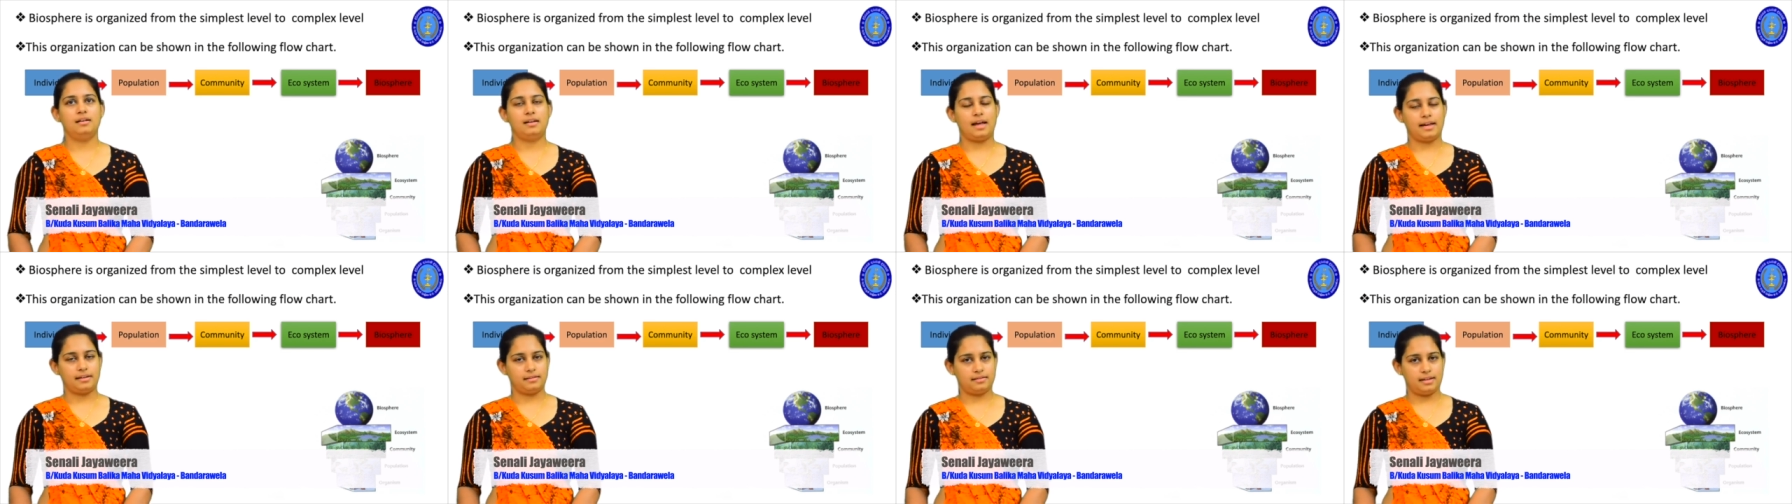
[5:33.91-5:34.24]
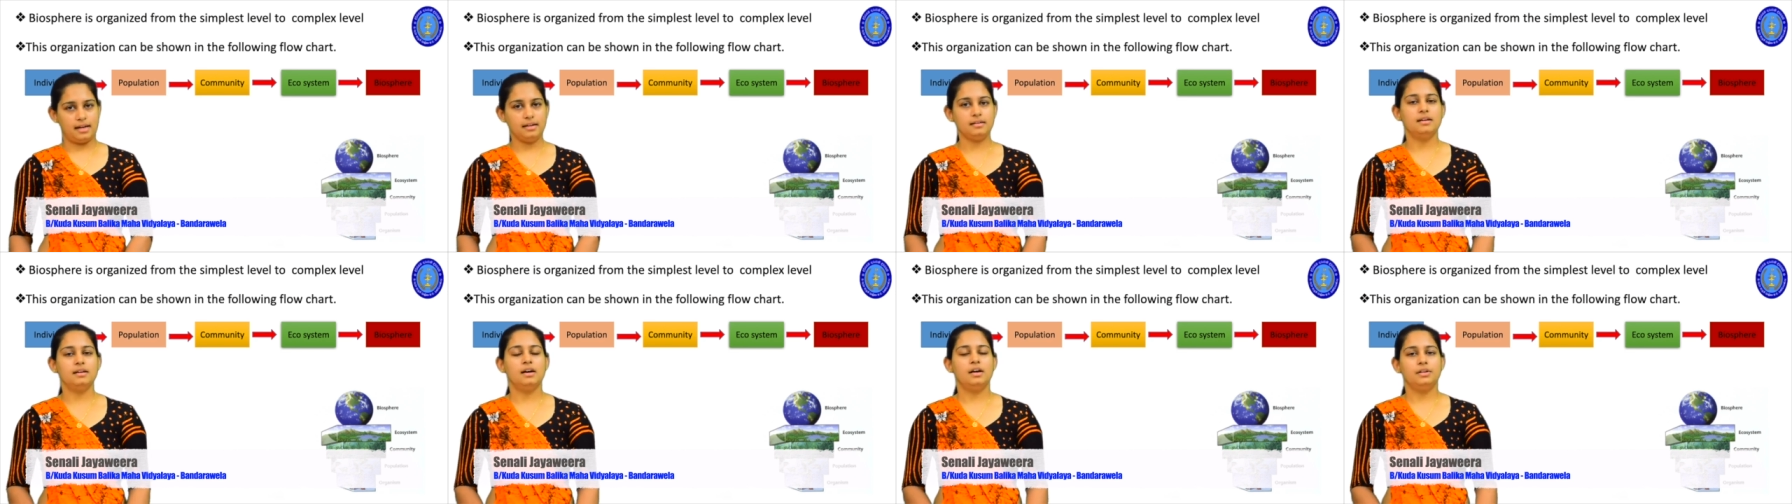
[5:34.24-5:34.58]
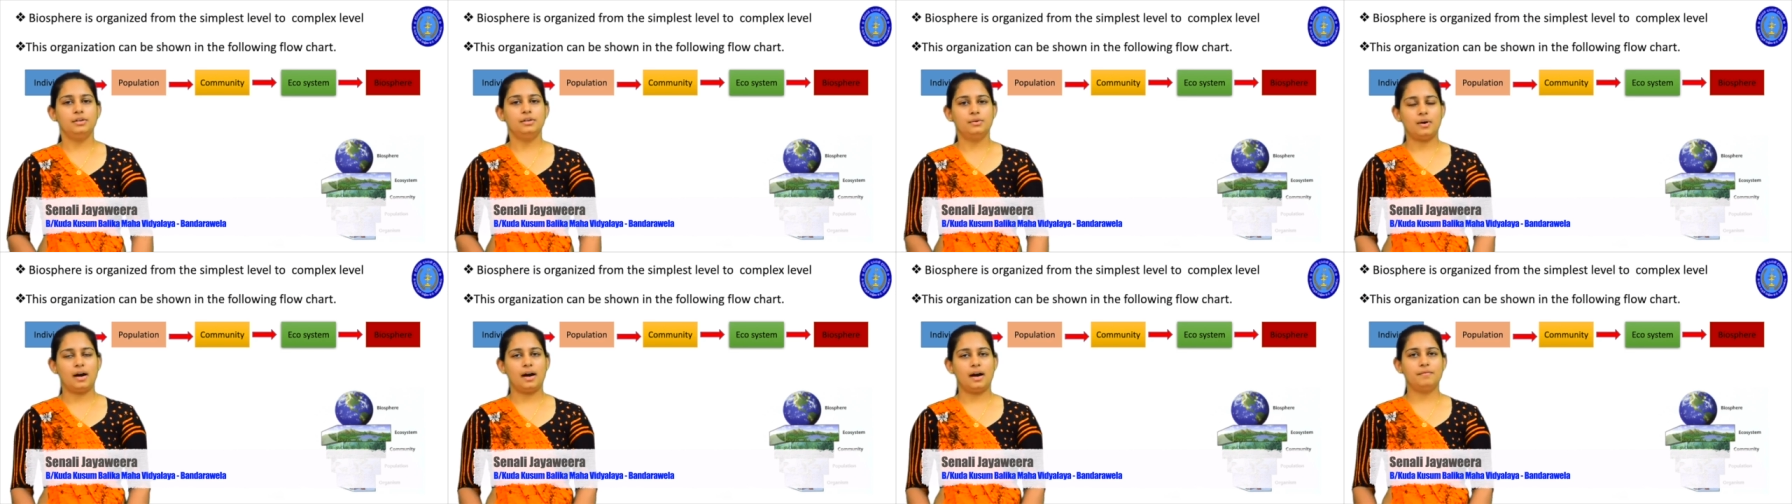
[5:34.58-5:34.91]
Like
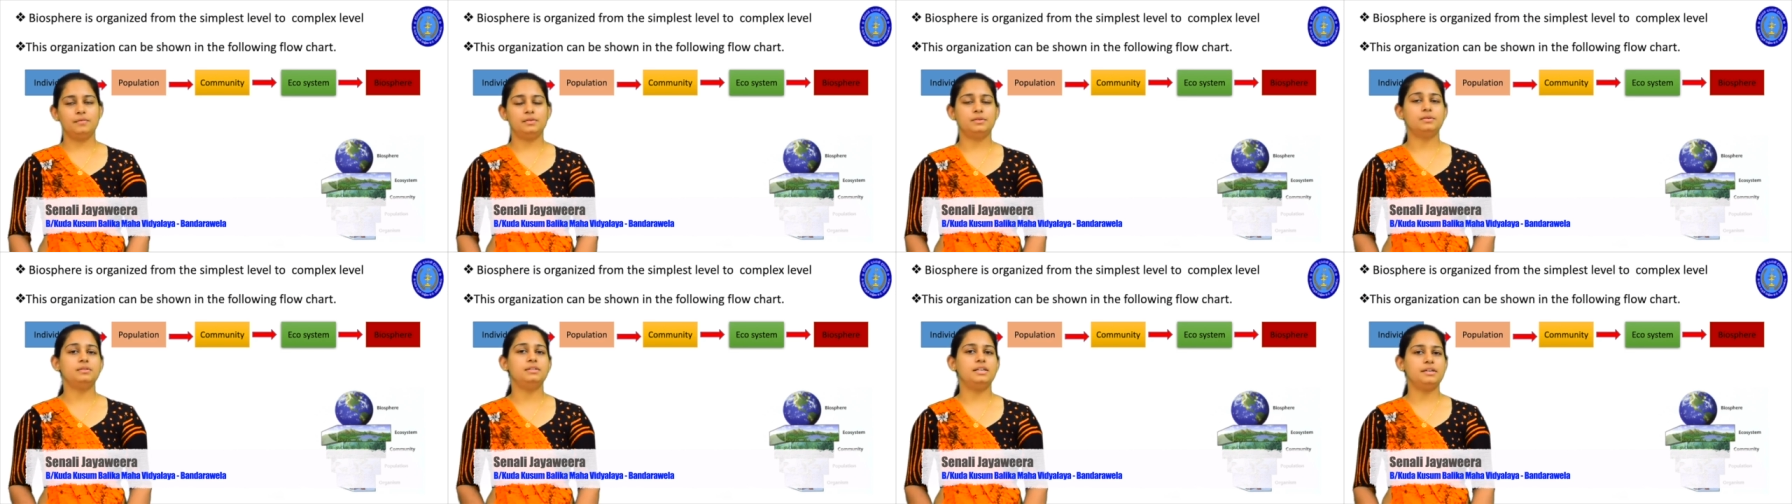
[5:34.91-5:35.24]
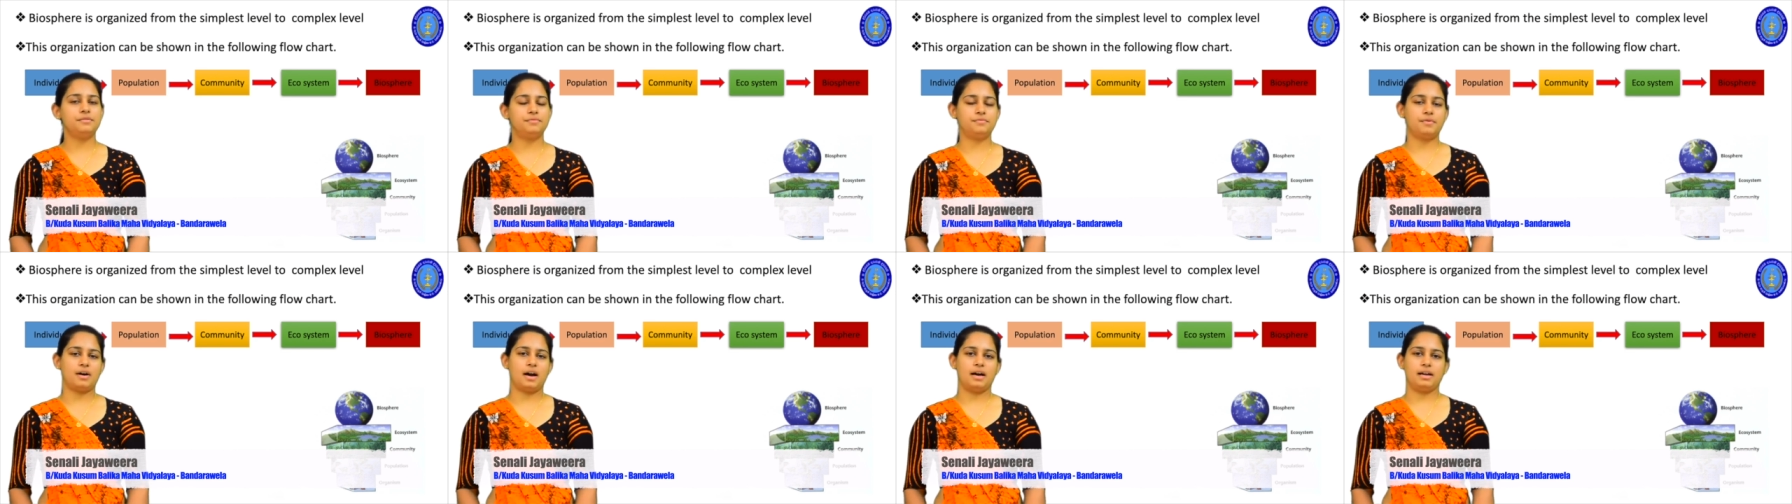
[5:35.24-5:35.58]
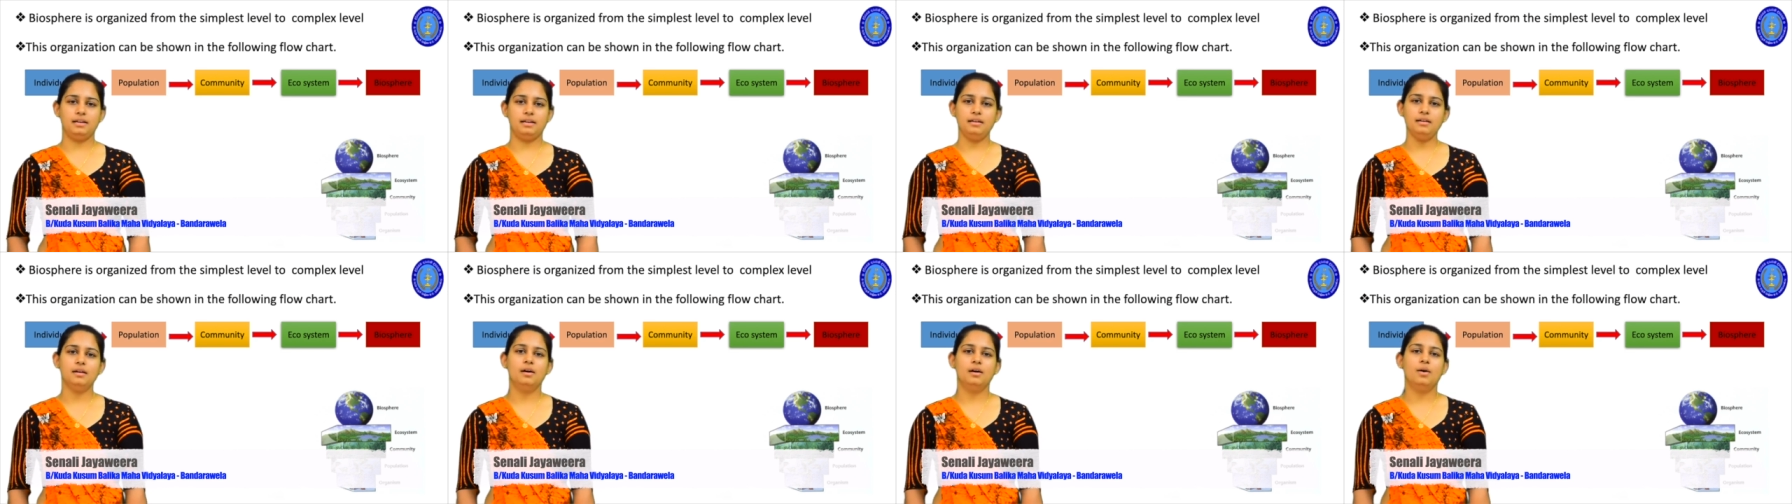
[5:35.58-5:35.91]
that, you have to
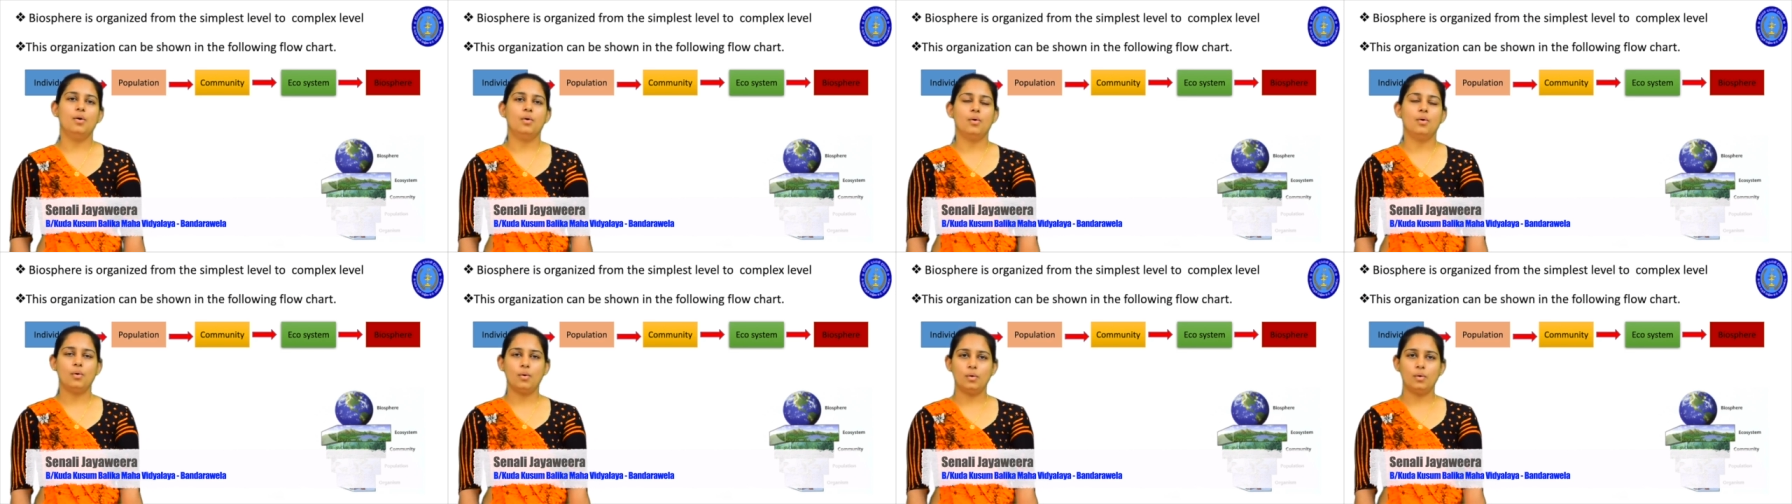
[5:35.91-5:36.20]
define